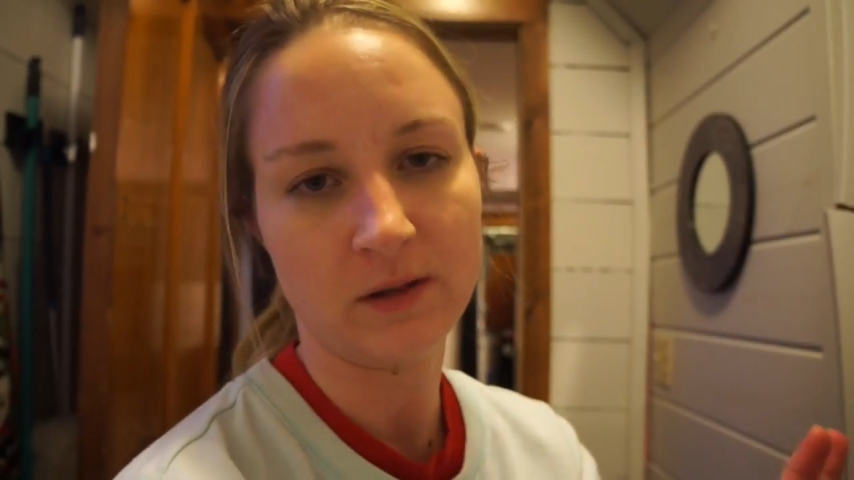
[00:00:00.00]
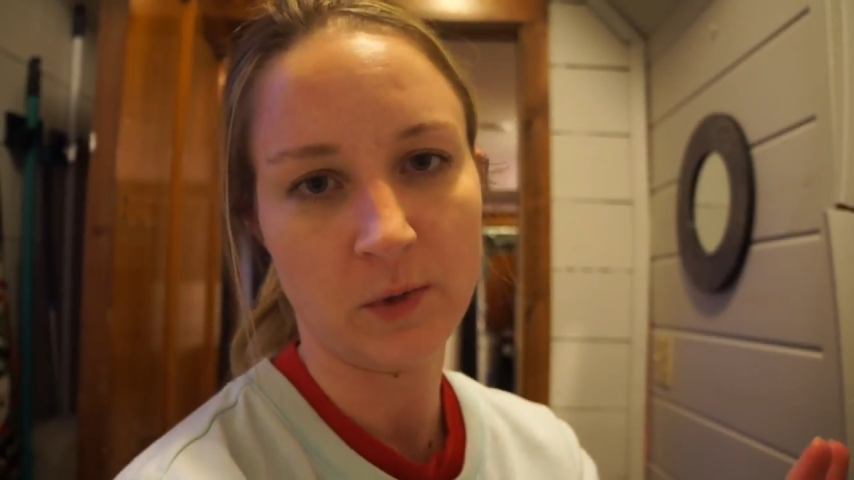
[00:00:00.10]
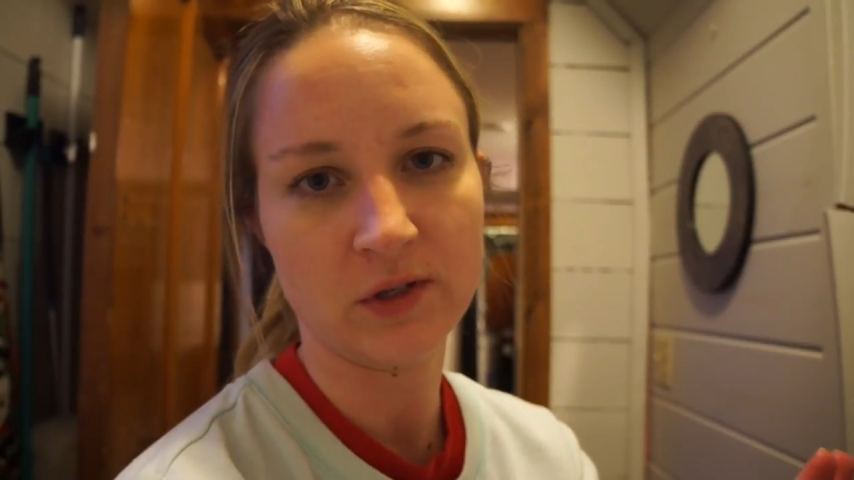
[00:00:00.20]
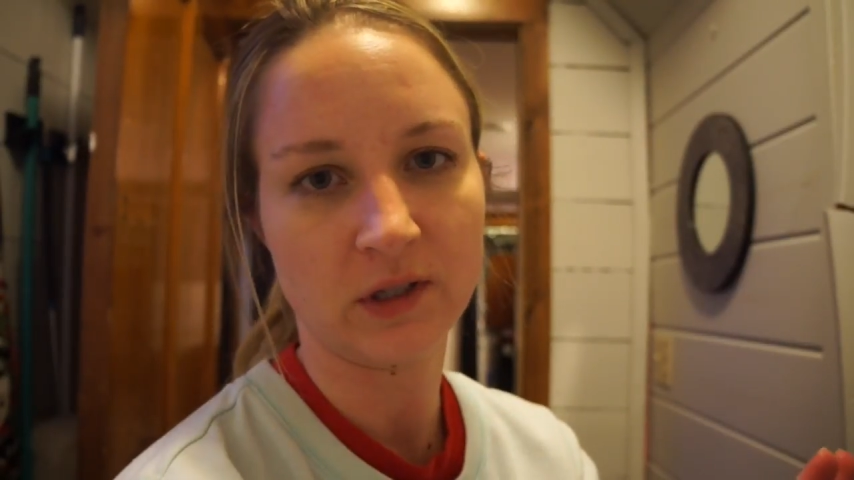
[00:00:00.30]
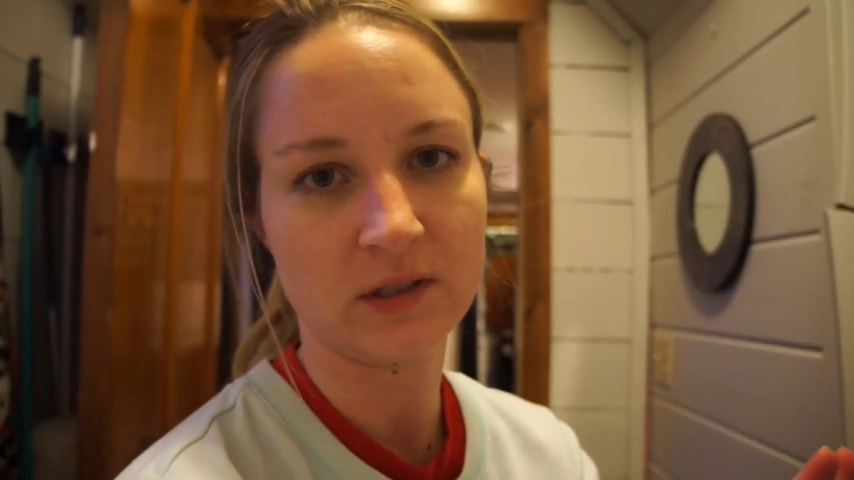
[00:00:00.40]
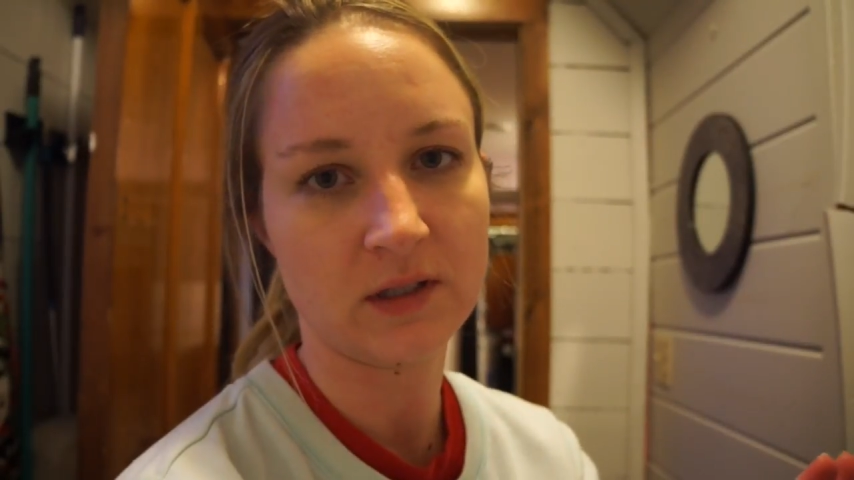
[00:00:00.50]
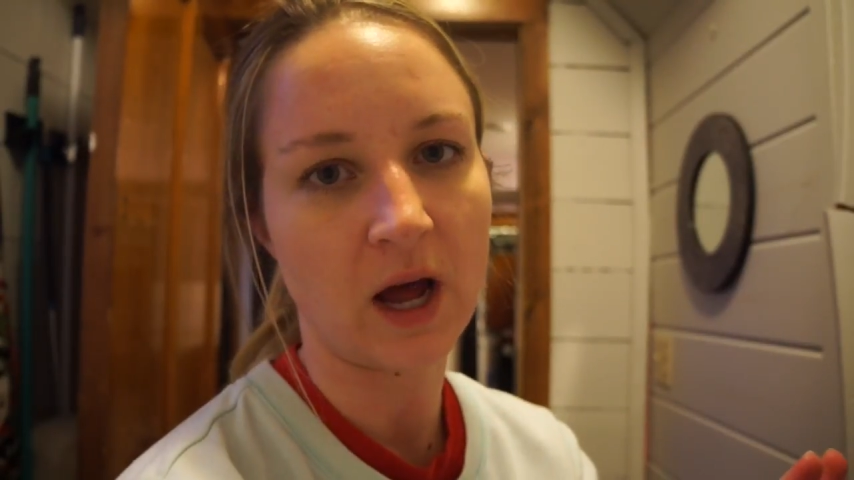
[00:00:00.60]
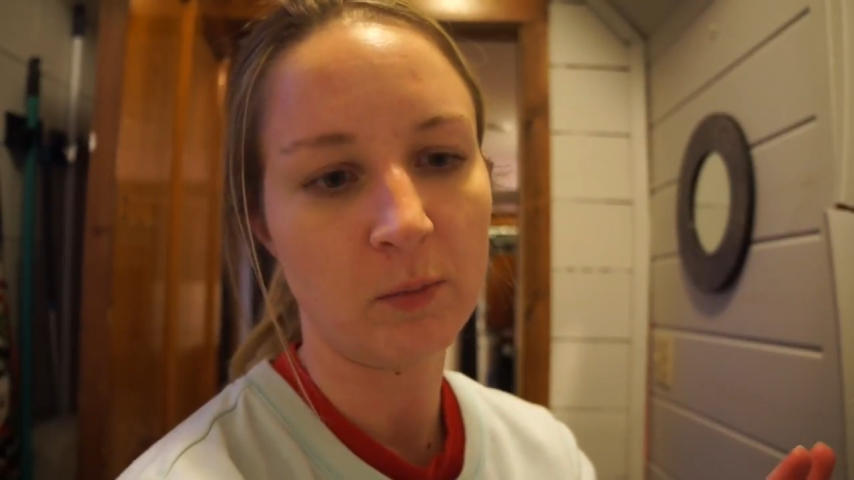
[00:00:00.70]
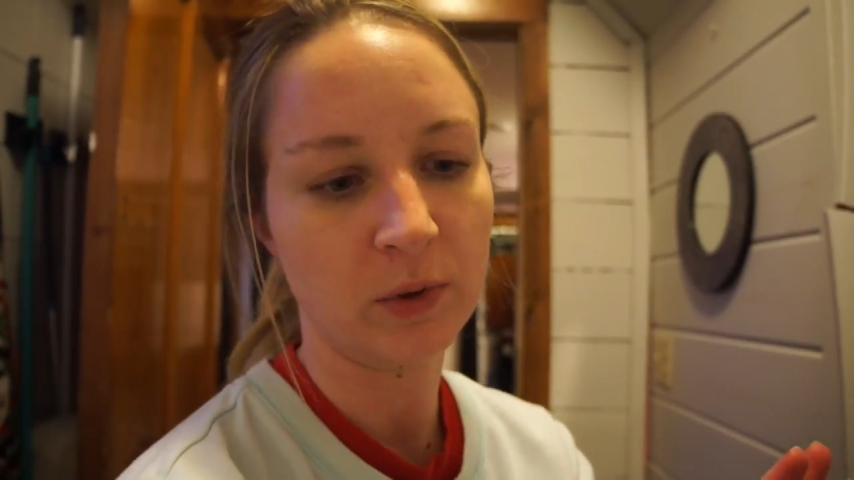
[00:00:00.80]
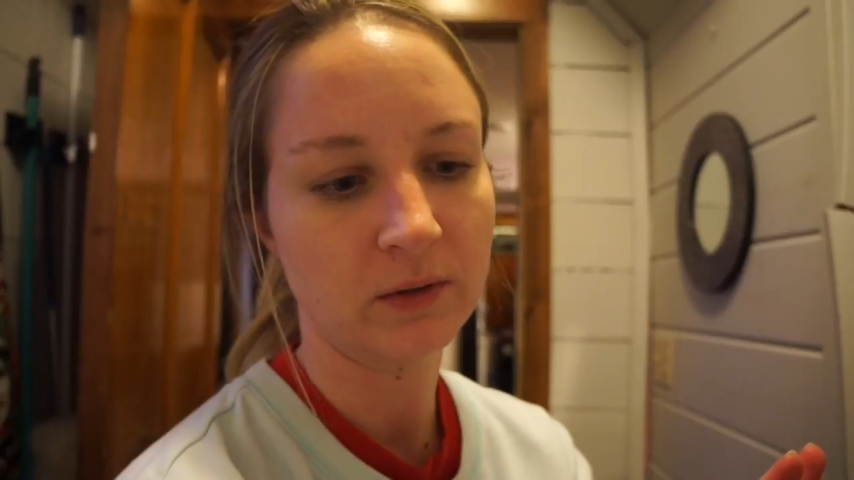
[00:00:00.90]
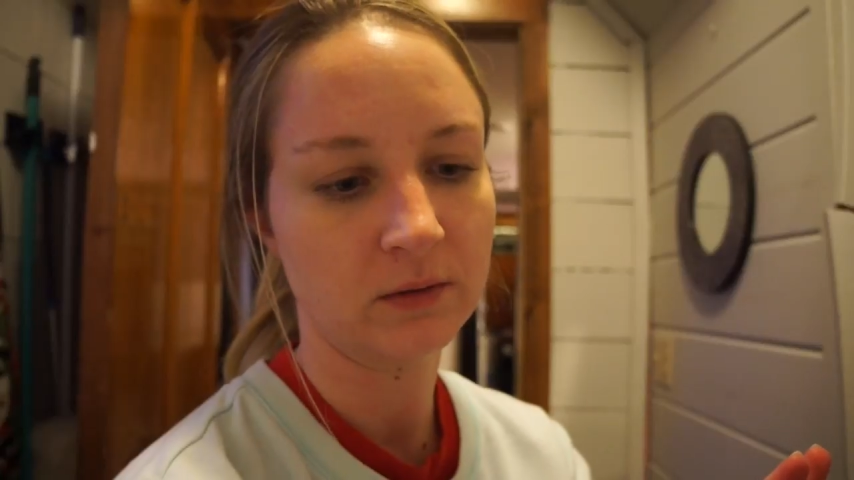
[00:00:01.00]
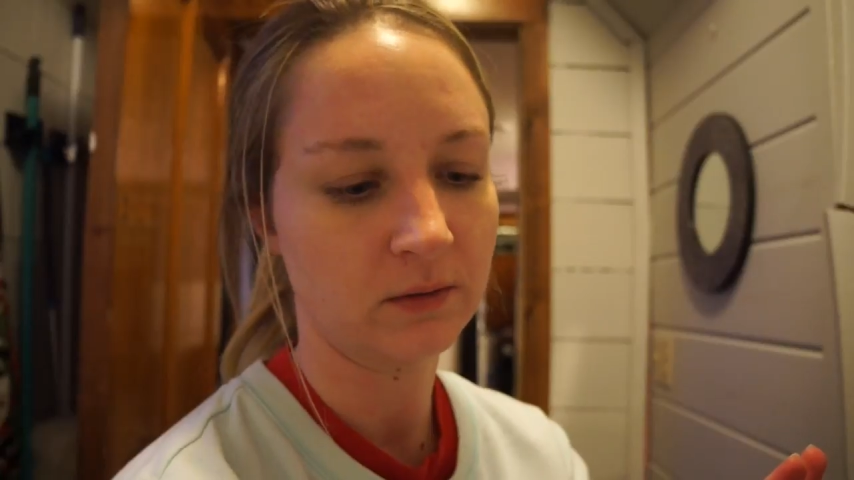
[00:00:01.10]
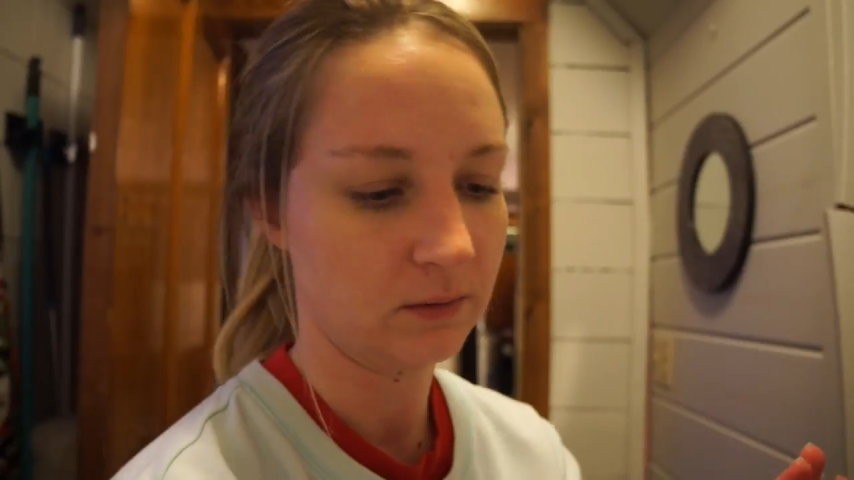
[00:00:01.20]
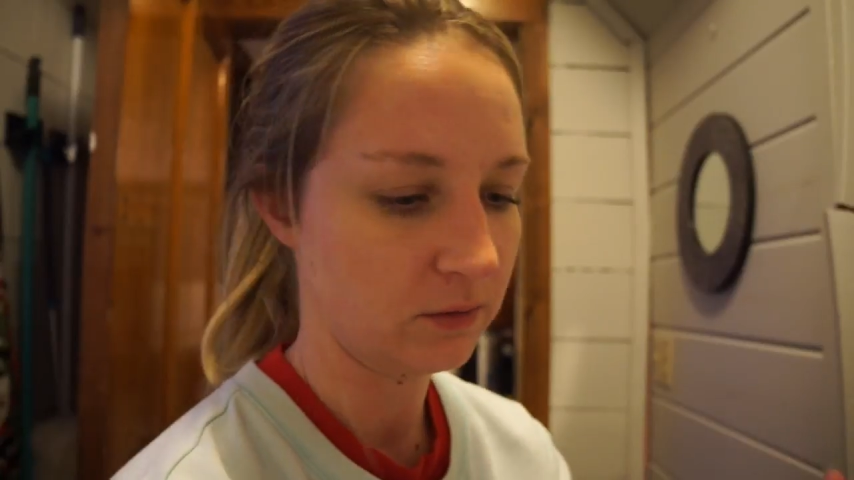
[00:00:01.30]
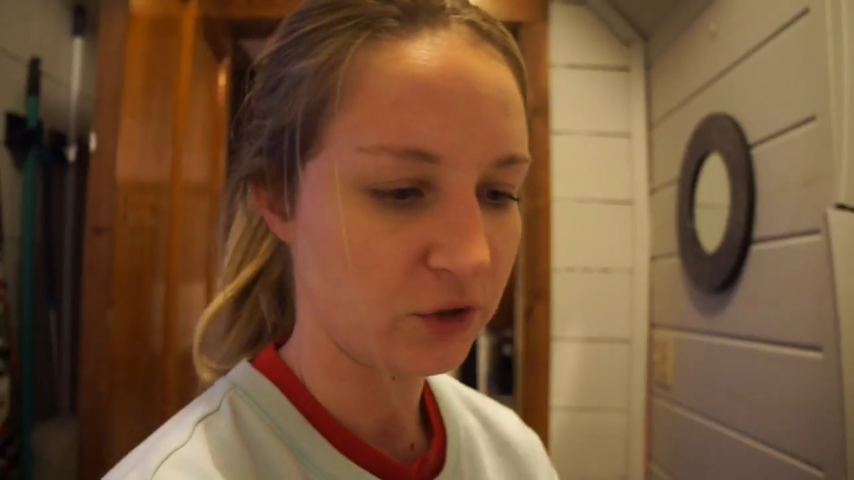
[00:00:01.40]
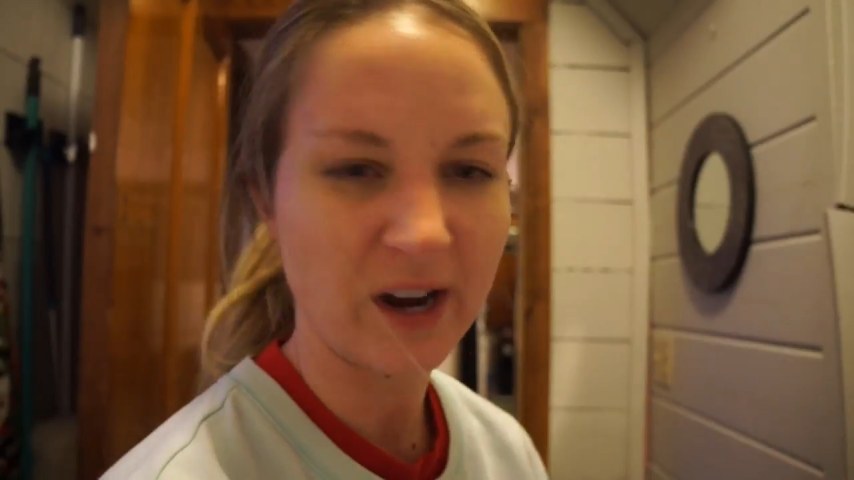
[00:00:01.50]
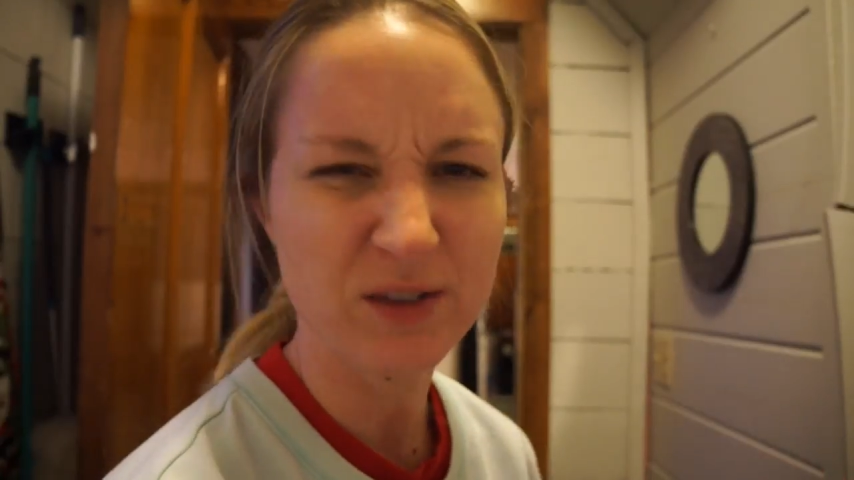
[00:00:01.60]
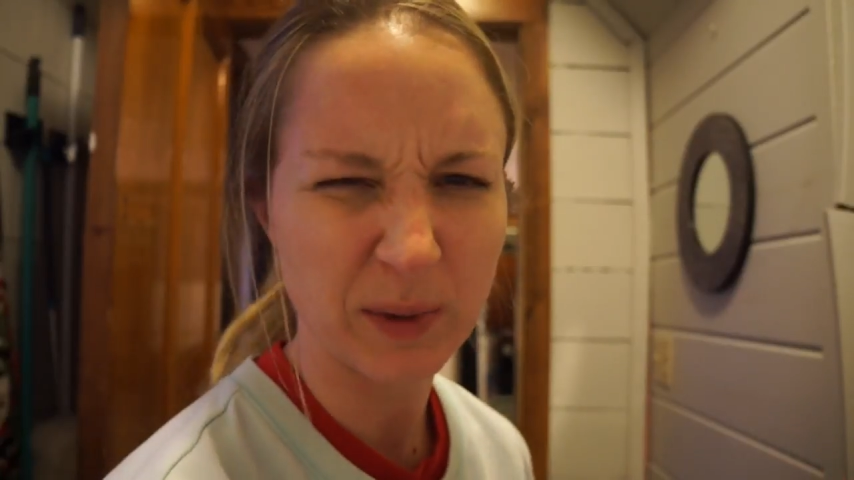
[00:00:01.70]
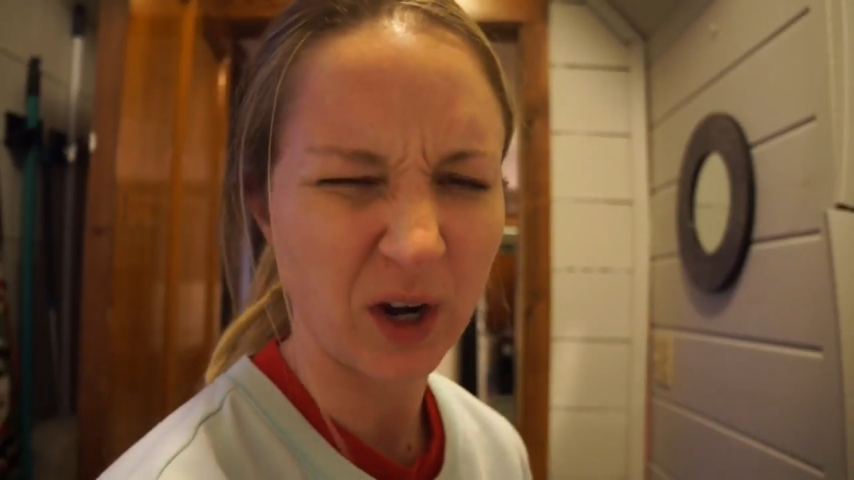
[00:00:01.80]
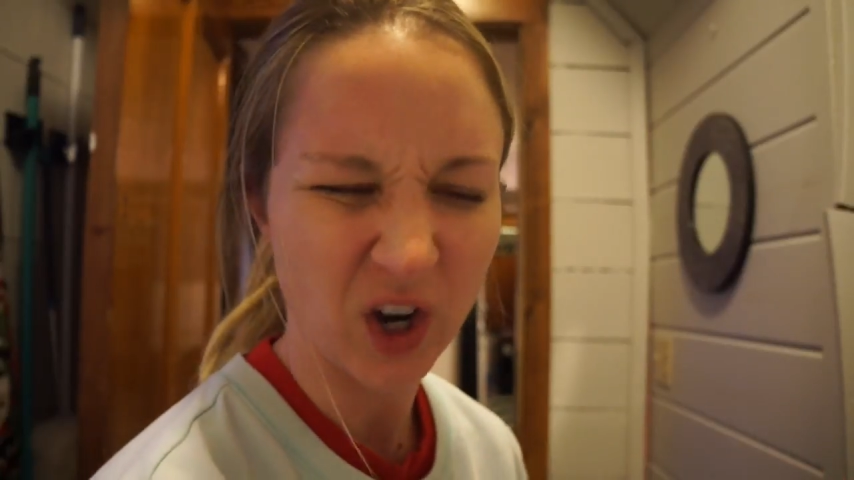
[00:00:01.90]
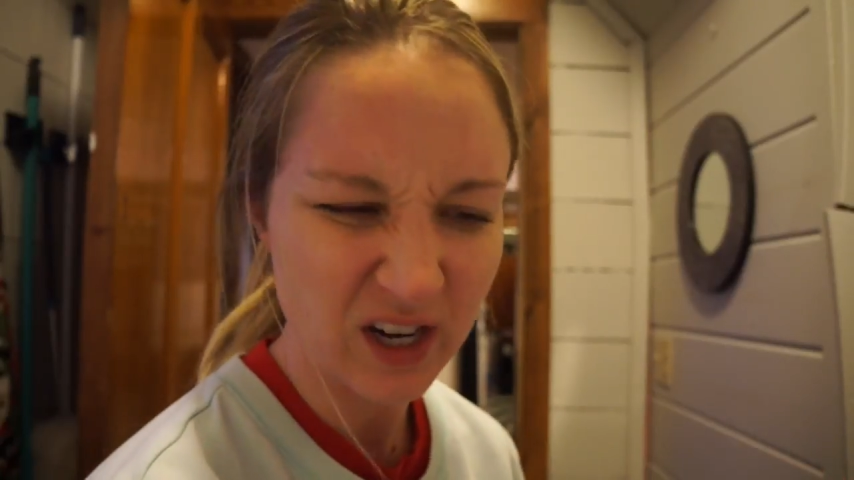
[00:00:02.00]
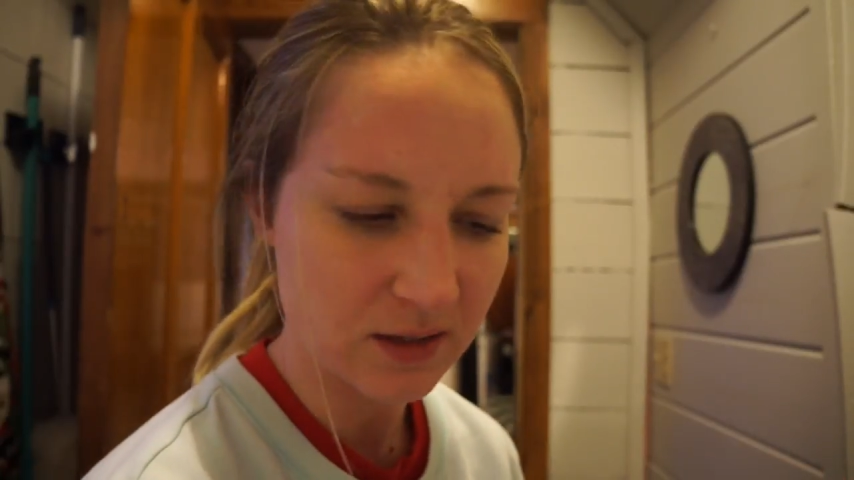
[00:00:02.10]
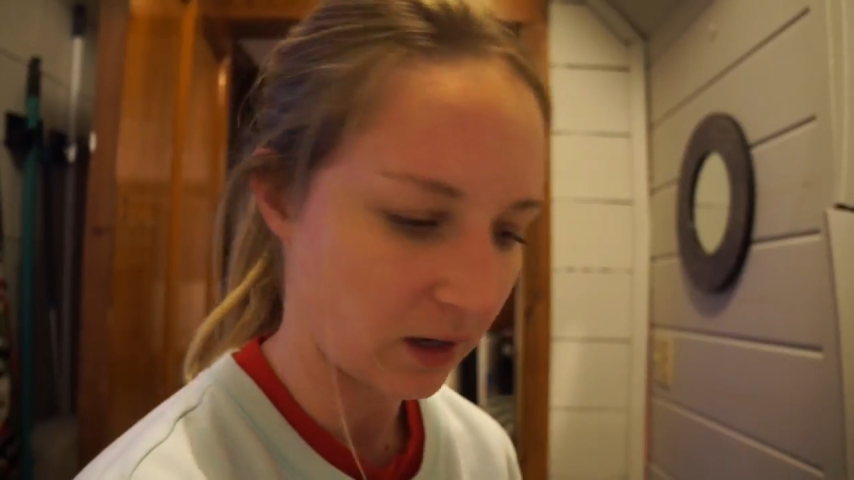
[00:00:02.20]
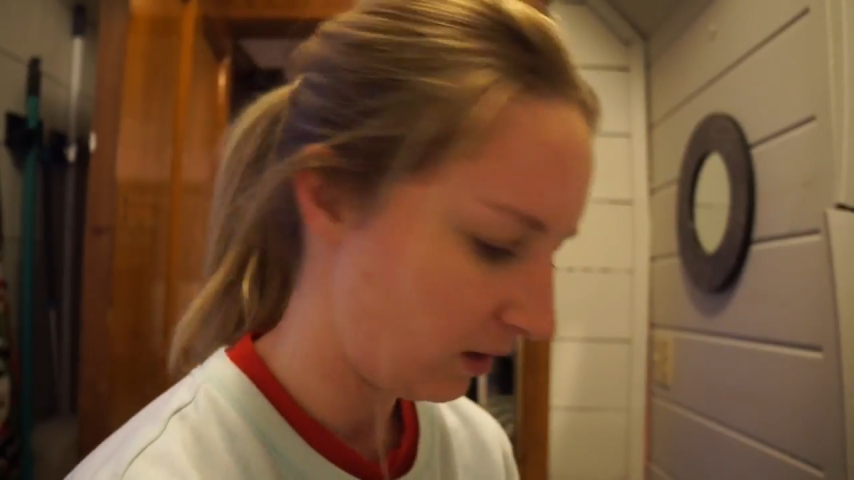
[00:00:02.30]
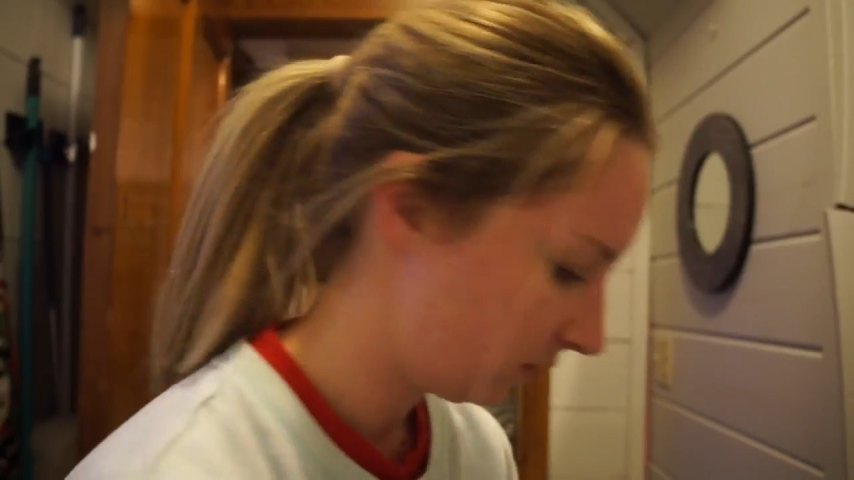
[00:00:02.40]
the music stop? It drives me crazy.